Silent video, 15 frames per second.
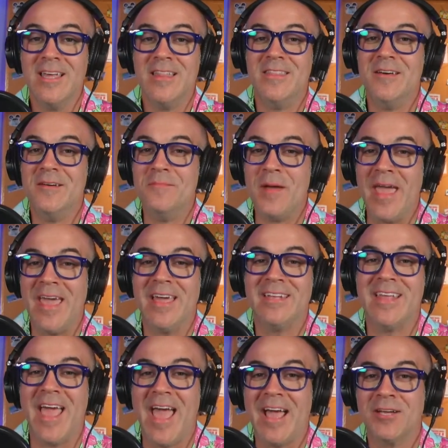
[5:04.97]
the band
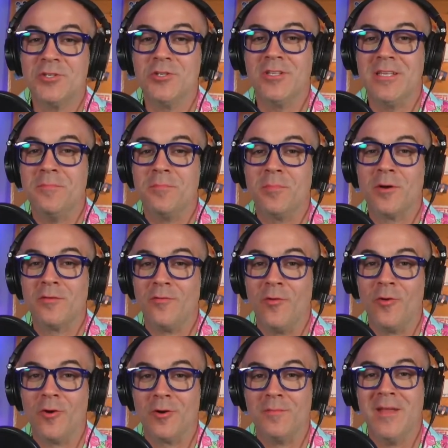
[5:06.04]
actually
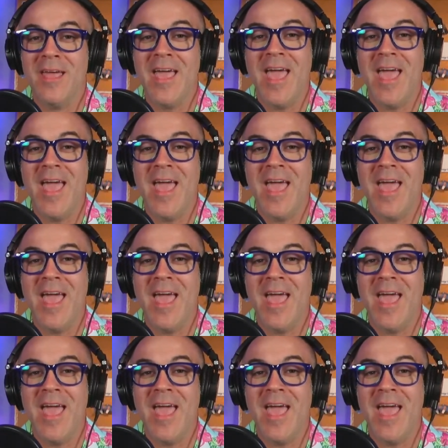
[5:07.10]
performed